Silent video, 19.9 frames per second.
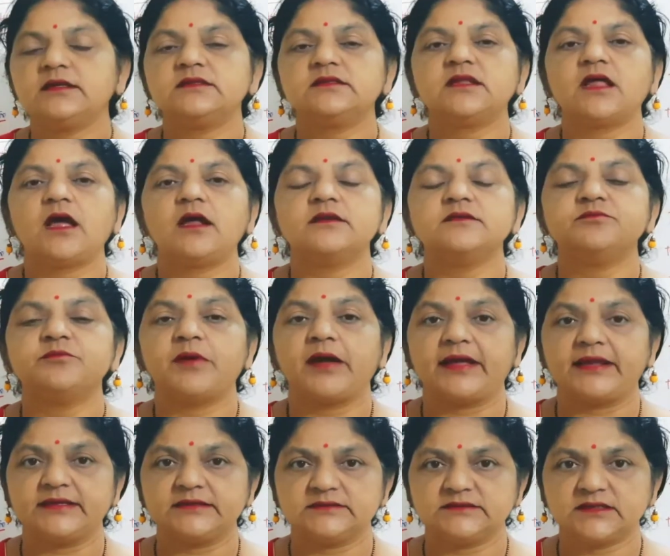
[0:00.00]
And
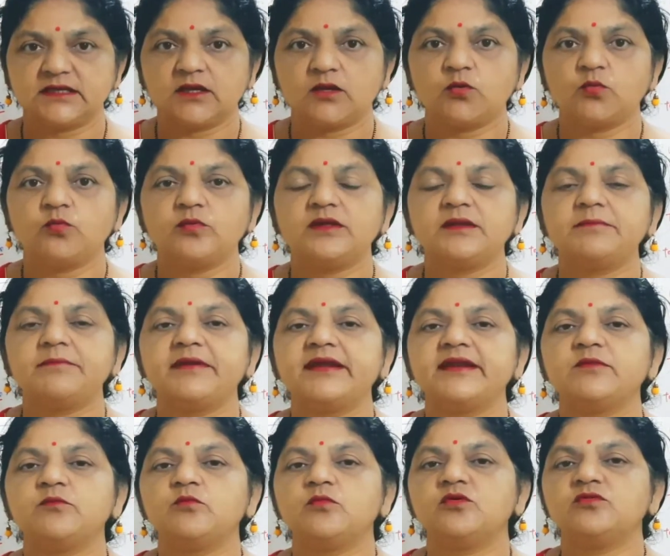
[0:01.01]
then
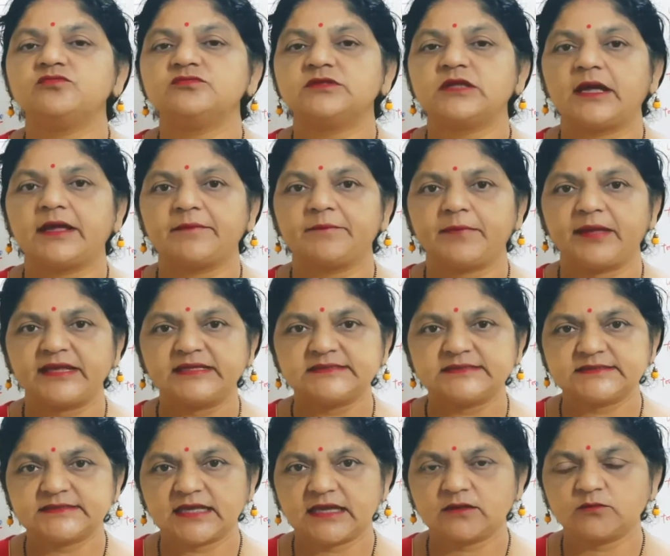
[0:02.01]
we remove the
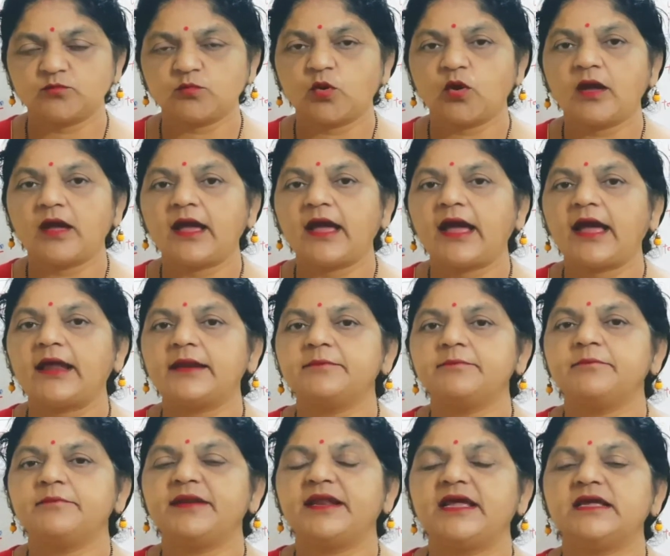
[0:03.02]
second to
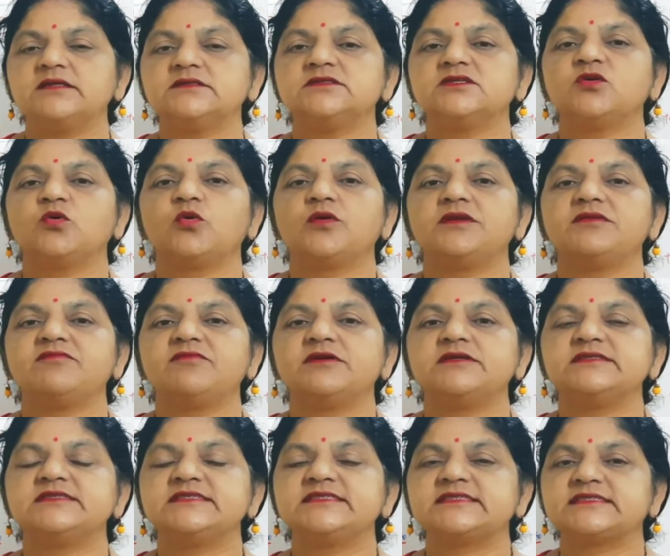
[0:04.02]
and add three
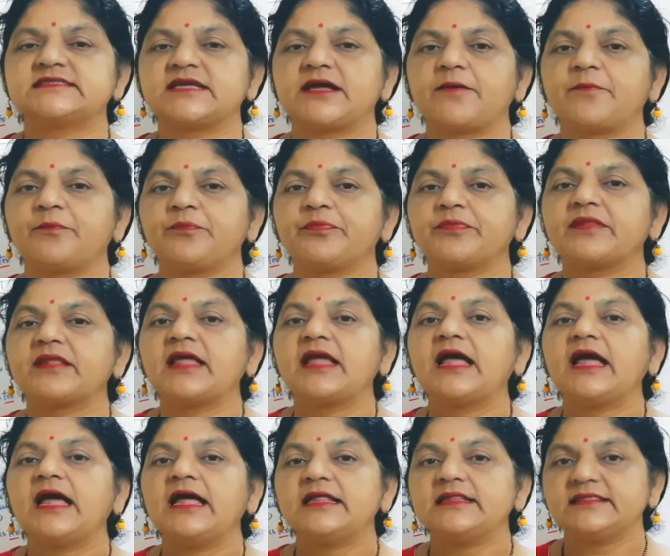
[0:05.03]
words, that
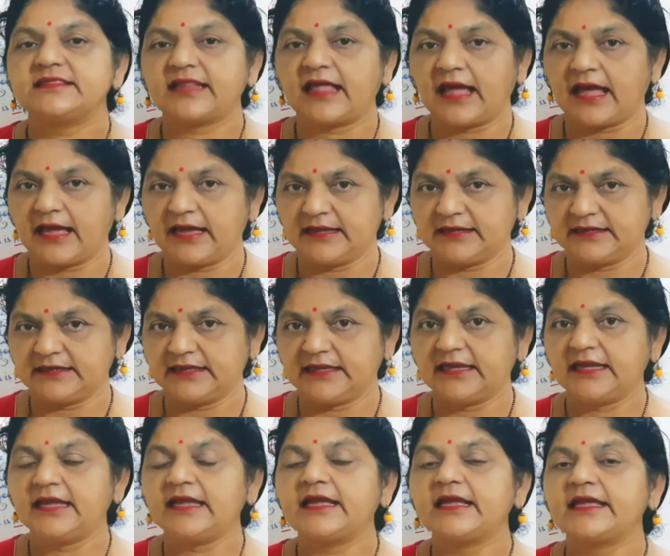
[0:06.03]
is,
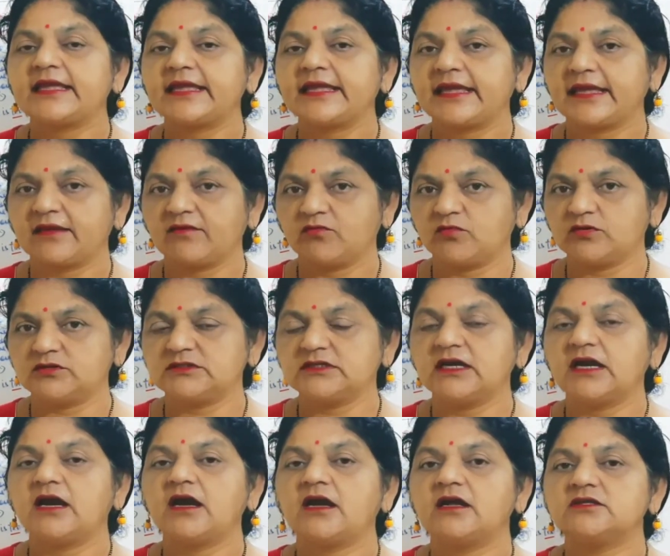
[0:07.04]
they would
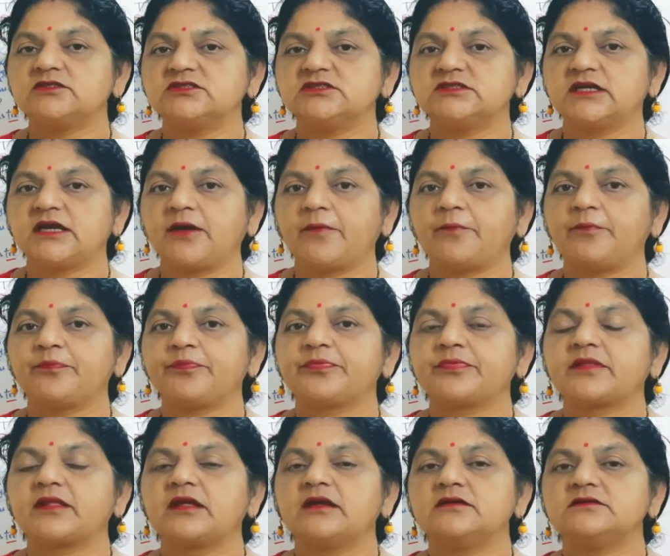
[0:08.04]
not.
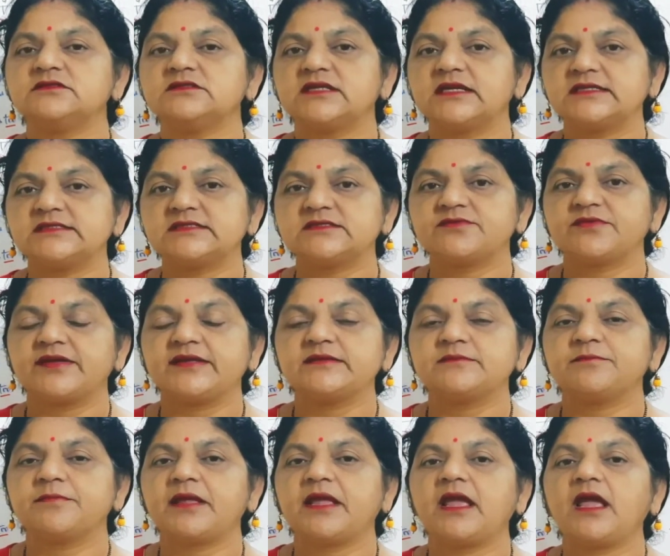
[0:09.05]
So the sentence will
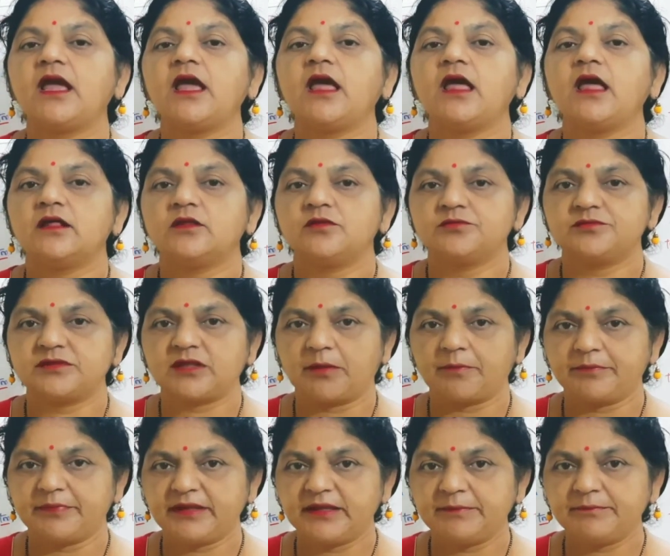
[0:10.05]
be, the
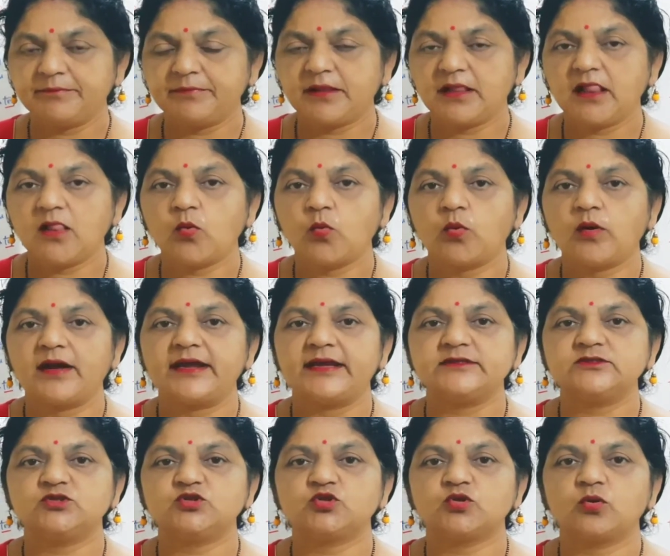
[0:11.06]
people were
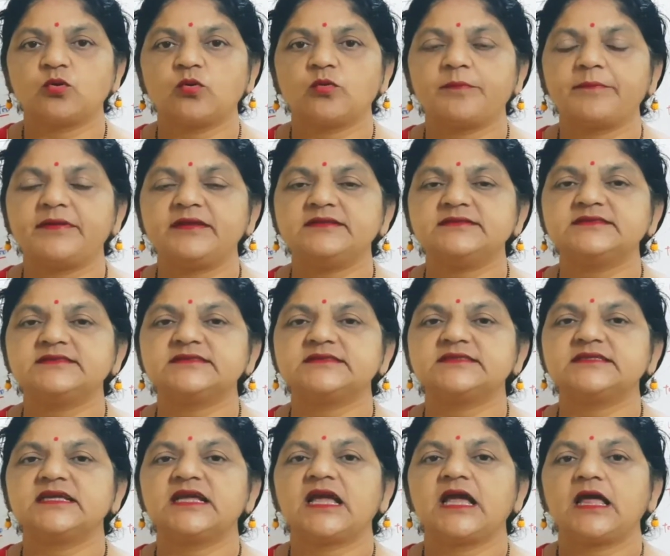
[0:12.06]
so
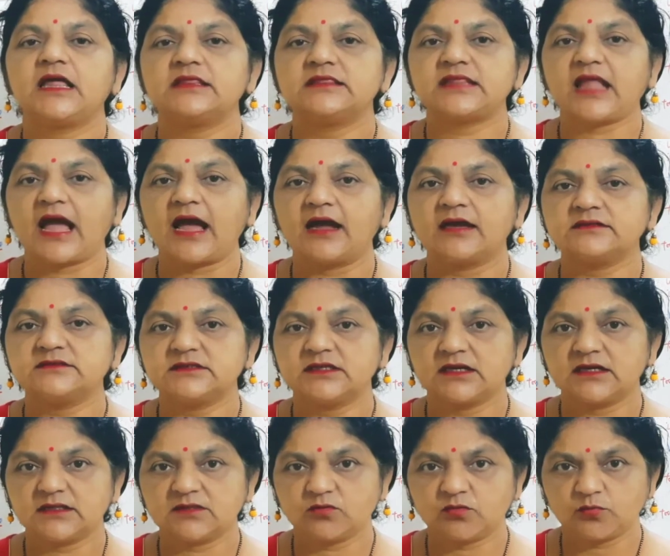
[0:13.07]
lazy that
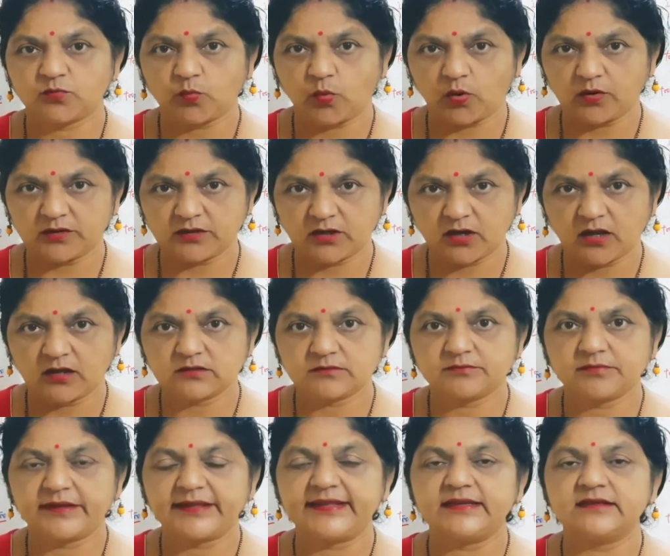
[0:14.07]
they would not
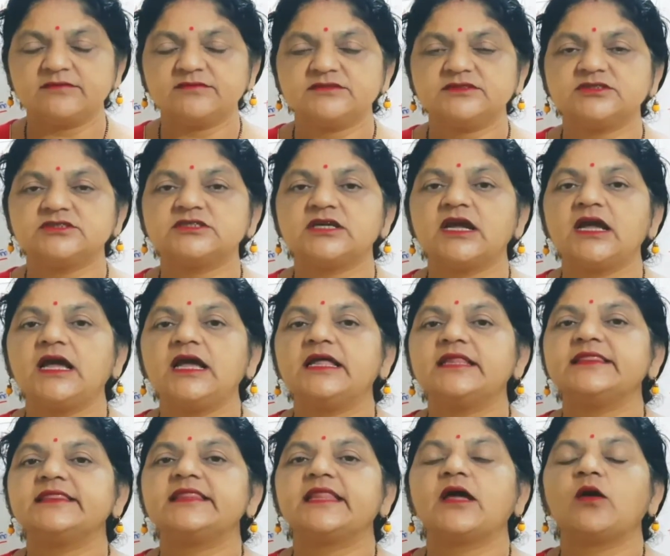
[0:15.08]
finish
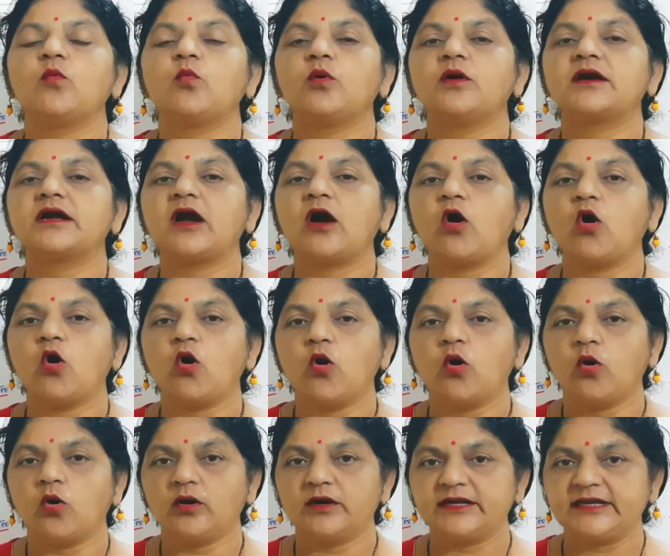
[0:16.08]
work
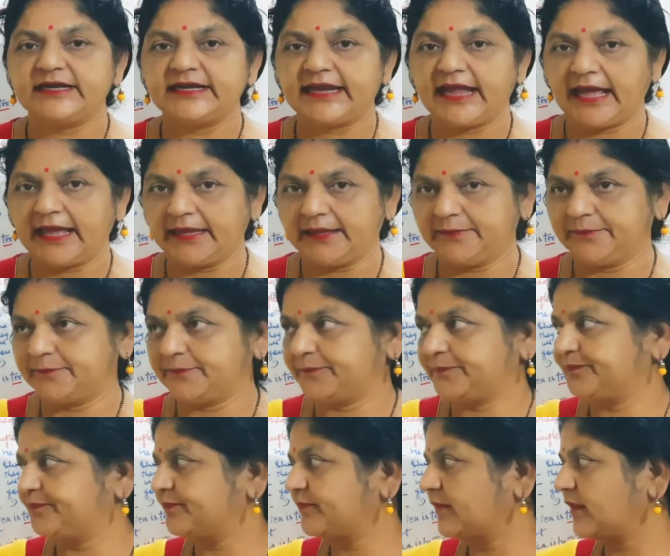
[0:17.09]
on time.
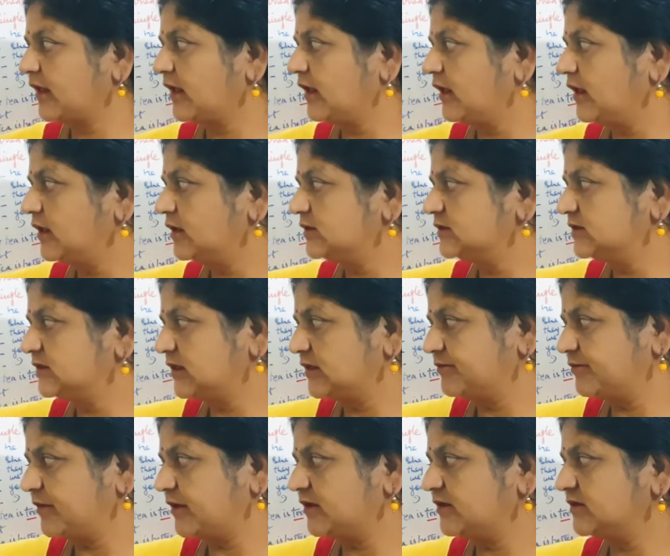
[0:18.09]
So the
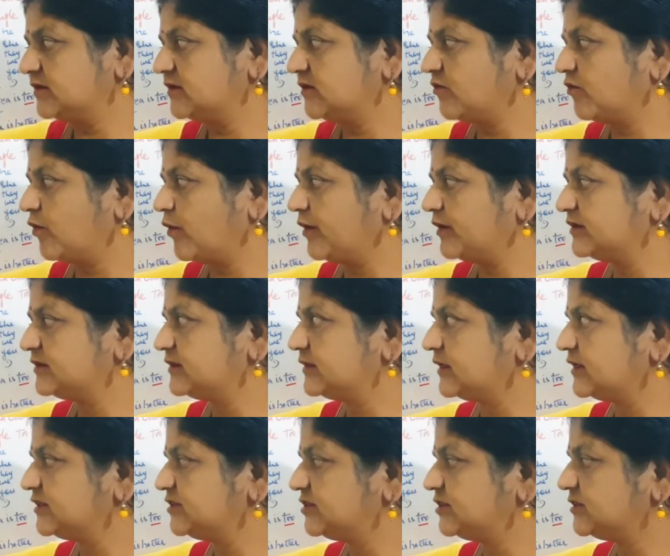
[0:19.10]
formula for
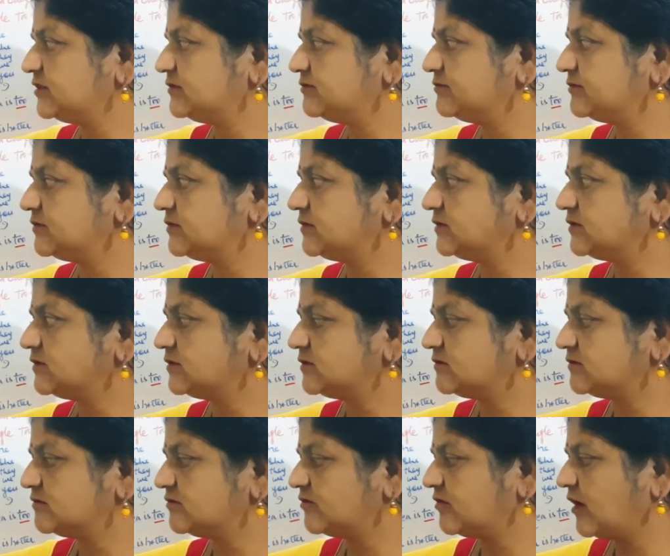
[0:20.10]
conversion
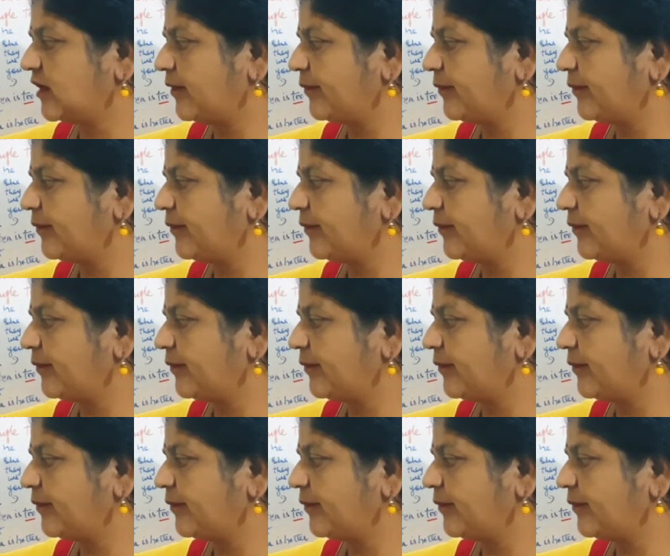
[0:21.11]
of